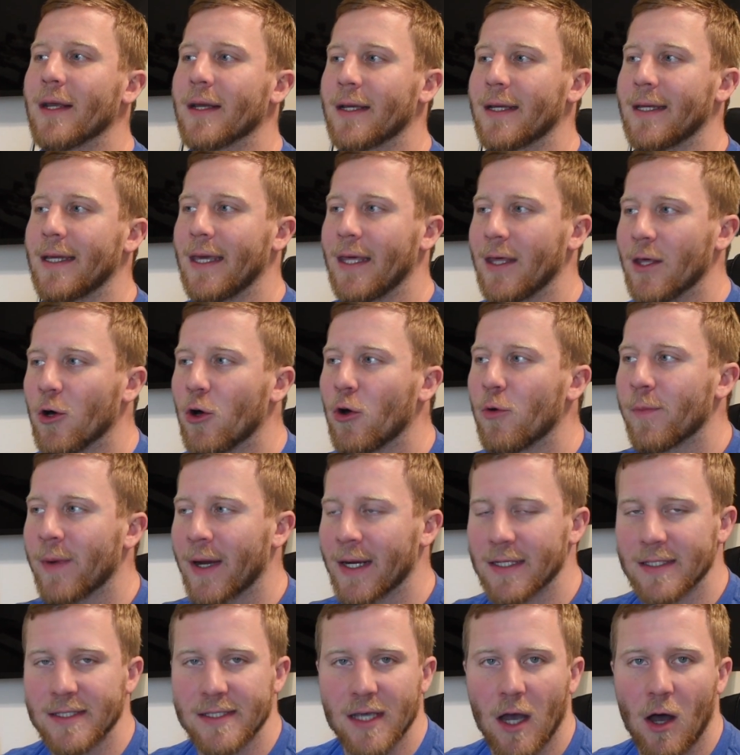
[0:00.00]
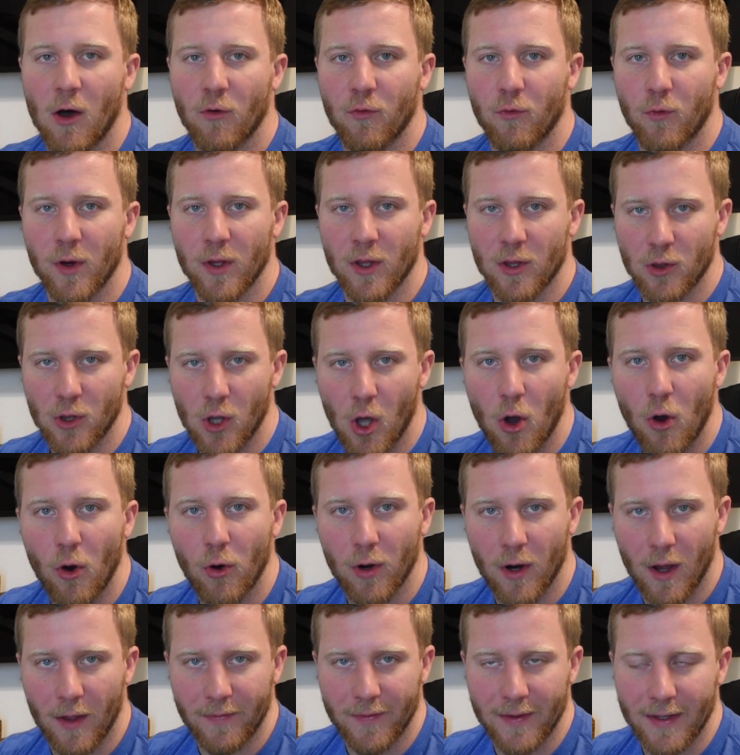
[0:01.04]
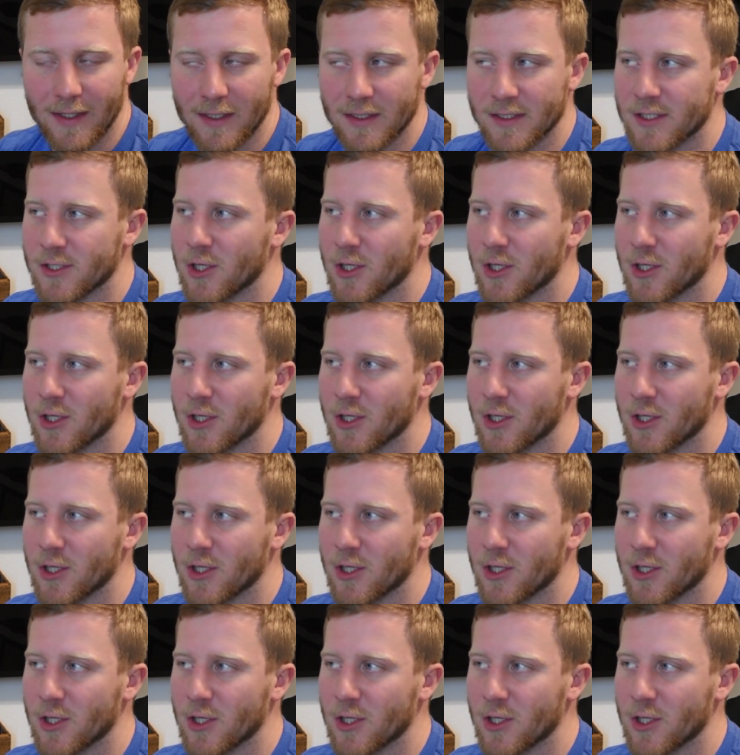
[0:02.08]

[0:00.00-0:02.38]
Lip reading: kill myself with load on these.